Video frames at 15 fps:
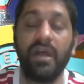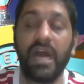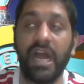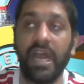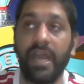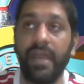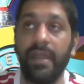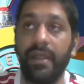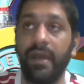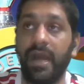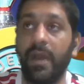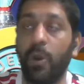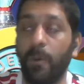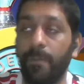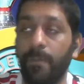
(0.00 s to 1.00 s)
I
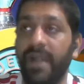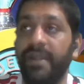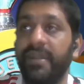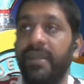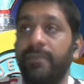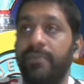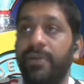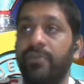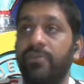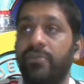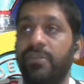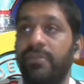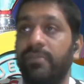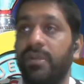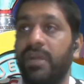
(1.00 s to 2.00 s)
hope that he
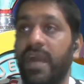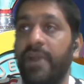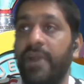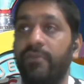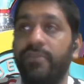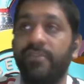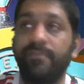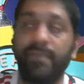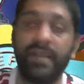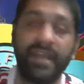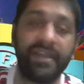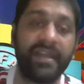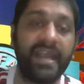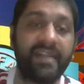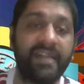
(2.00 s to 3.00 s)
produces similar kind of display
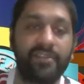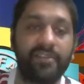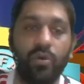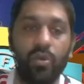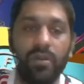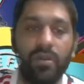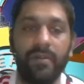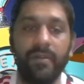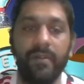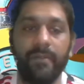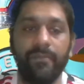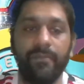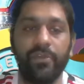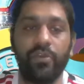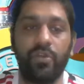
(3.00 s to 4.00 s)
and gets a goal.
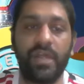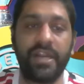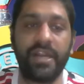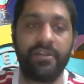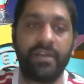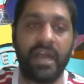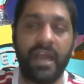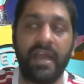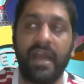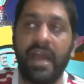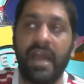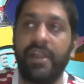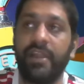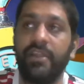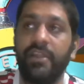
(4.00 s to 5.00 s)
That
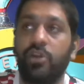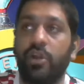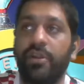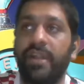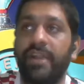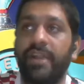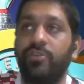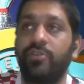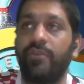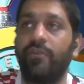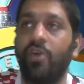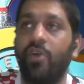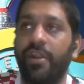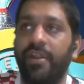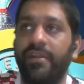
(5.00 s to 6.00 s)
I really thought that should have
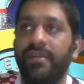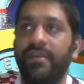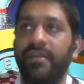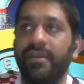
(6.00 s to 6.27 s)
gone in.